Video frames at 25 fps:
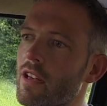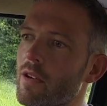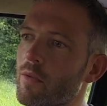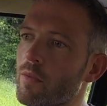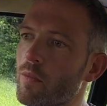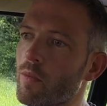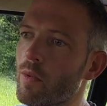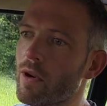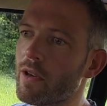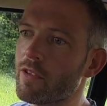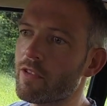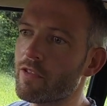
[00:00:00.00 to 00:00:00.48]

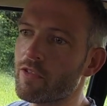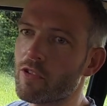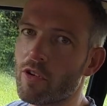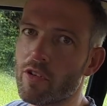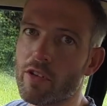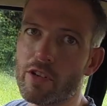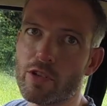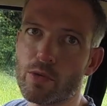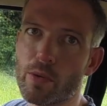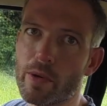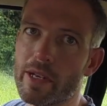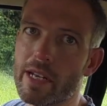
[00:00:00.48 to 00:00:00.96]
where you've got
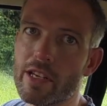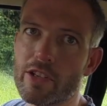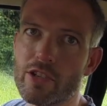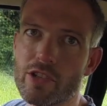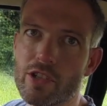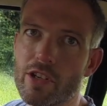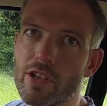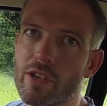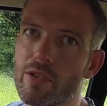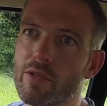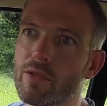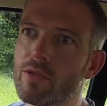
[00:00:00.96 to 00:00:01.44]
the twin
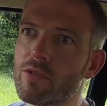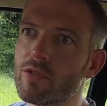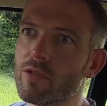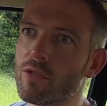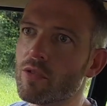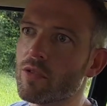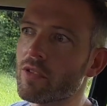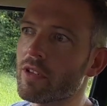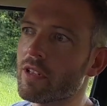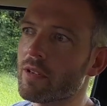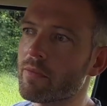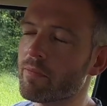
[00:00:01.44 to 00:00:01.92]
SUs
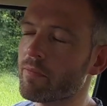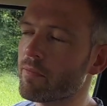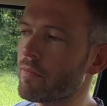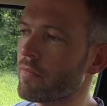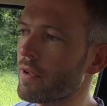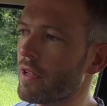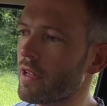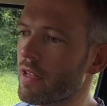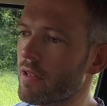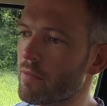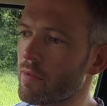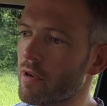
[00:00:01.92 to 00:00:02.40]
or the
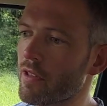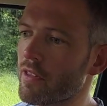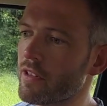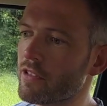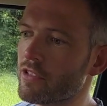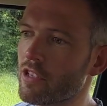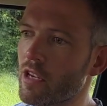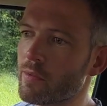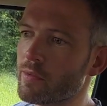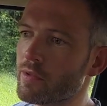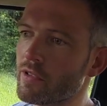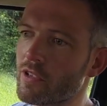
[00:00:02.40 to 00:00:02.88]
other
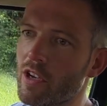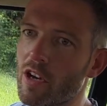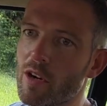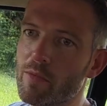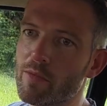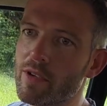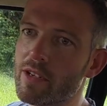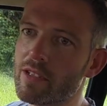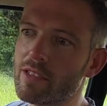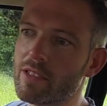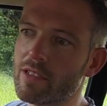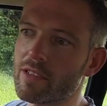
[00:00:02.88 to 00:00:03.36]
types of
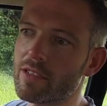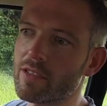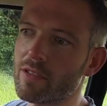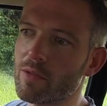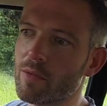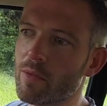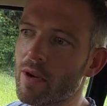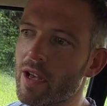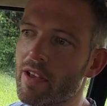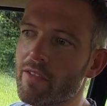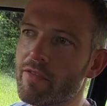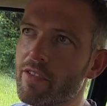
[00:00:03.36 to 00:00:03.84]
carburettors or
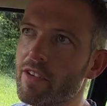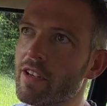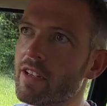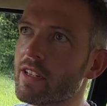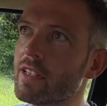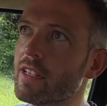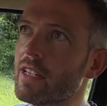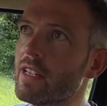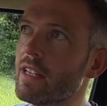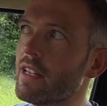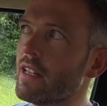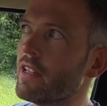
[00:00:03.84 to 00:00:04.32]
whatever,
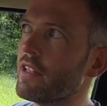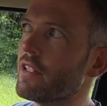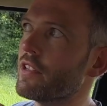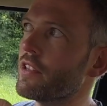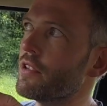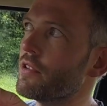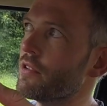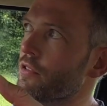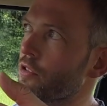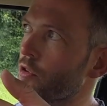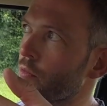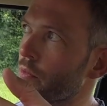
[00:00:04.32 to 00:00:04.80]

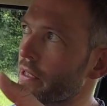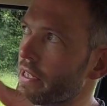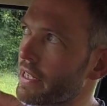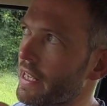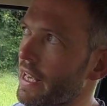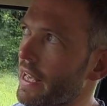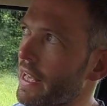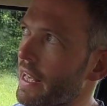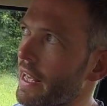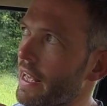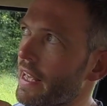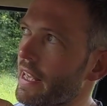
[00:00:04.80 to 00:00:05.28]
you normally
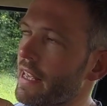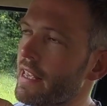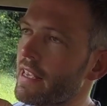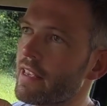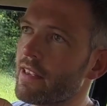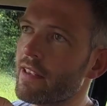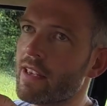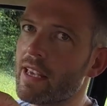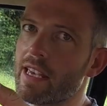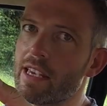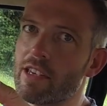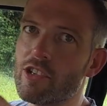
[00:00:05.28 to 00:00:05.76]
get a
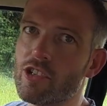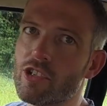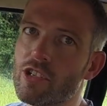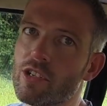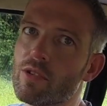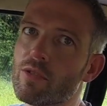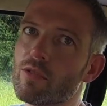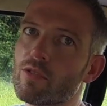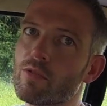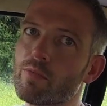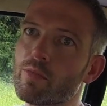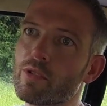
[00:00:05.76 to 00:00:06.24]
heat
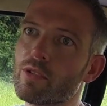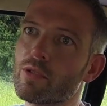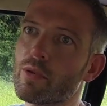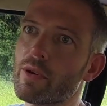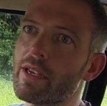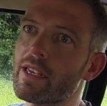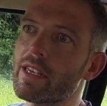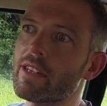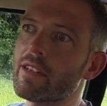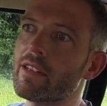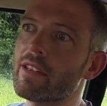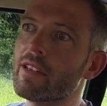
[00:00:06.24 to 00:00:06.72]
shield
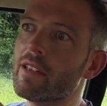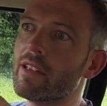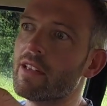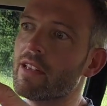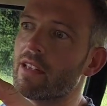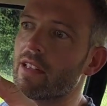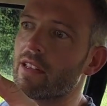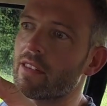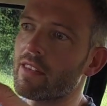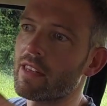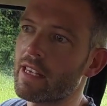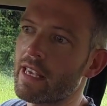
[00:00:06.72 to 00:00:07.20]
between
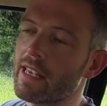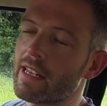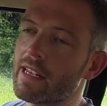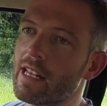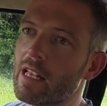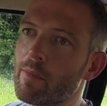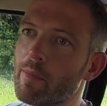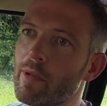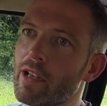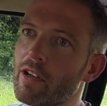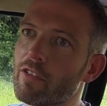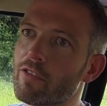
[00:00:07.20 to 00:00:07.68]
the
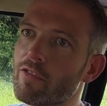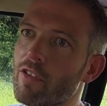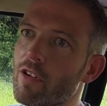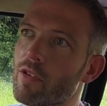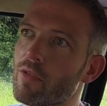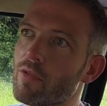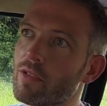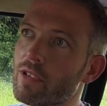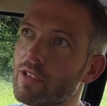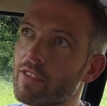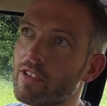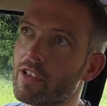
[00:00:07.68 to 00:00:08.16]
inlet
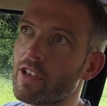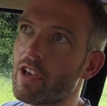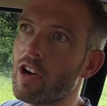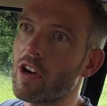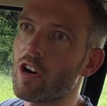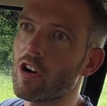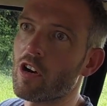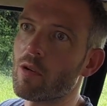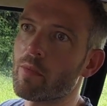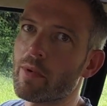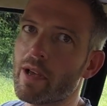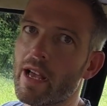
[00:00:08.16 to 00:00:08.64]
manifold and the
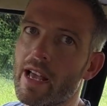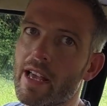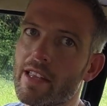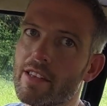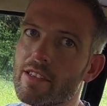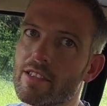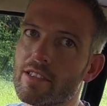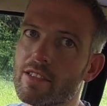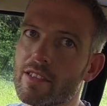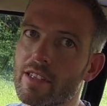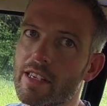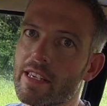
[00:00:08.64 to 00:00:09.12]
carb
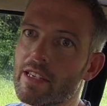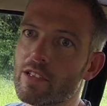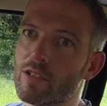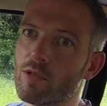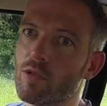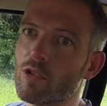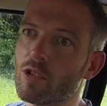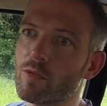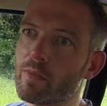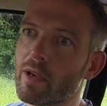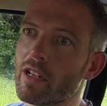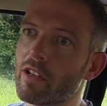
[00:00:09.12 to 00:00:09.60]
and the
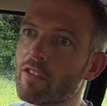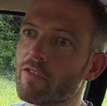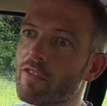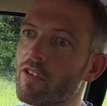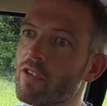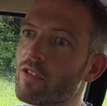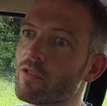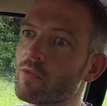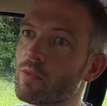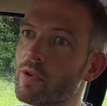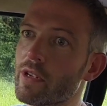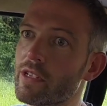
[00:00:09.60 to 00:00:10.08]
exhaust
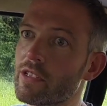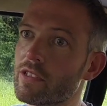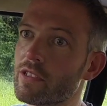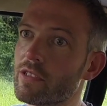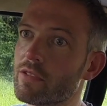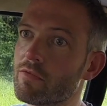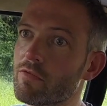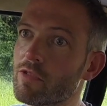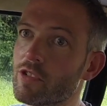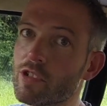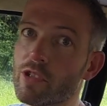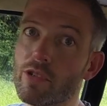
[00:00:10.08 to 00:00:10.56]
manifold, which
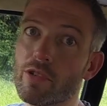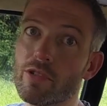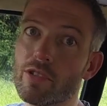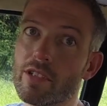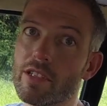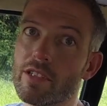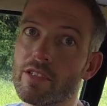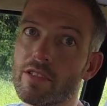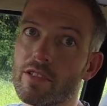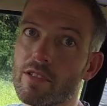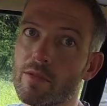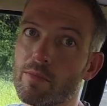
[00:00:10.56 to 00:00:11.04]

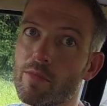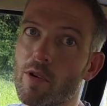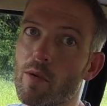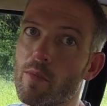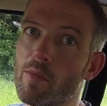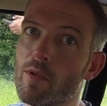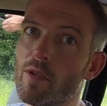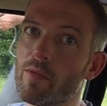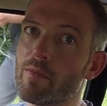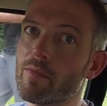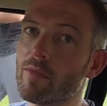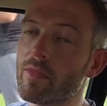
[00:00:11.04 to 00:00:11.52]
reduces the
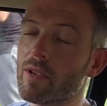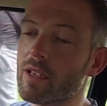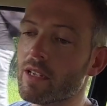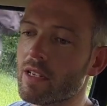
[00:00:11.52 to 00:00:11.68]
problem